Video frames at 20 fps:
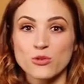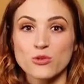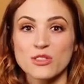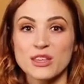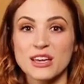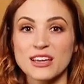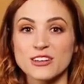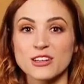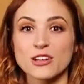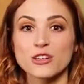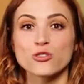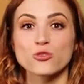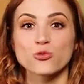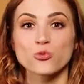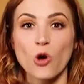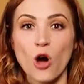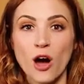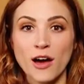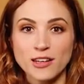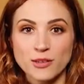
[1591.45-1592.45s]
you then
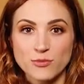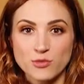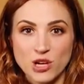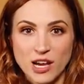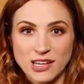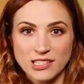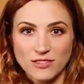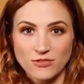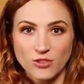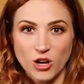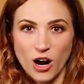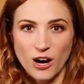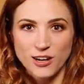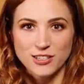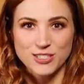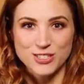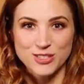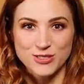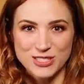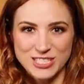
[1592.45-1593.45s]
draw an objective
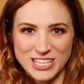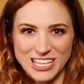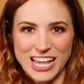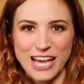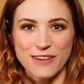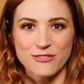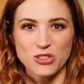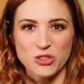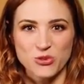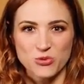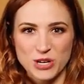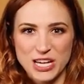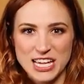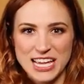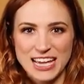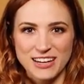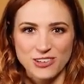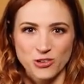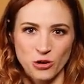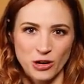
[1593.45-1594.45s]
card so you still have
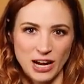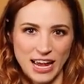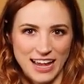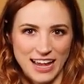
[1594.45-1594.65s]
3 in your